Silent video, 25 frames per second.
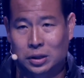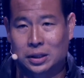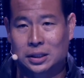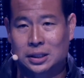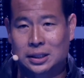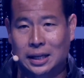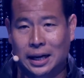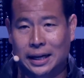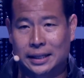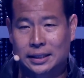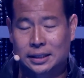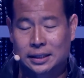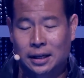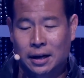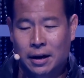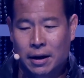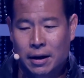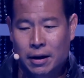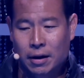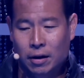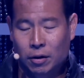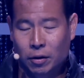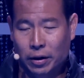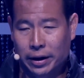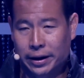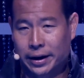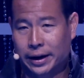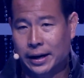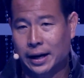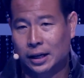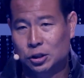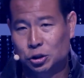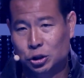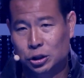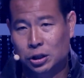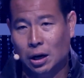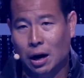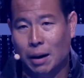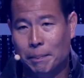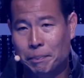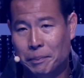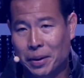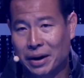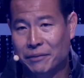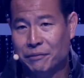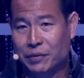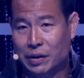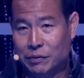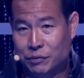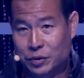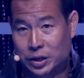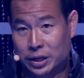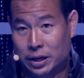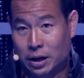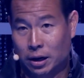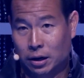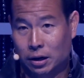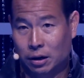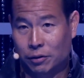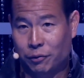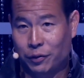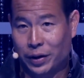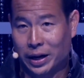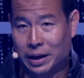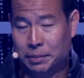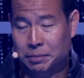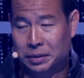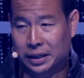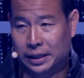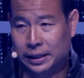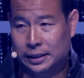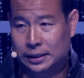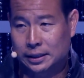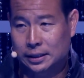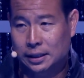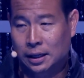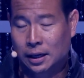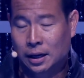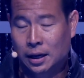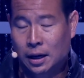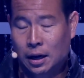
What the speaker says: insights. In a country dominated by 50 to 100 families,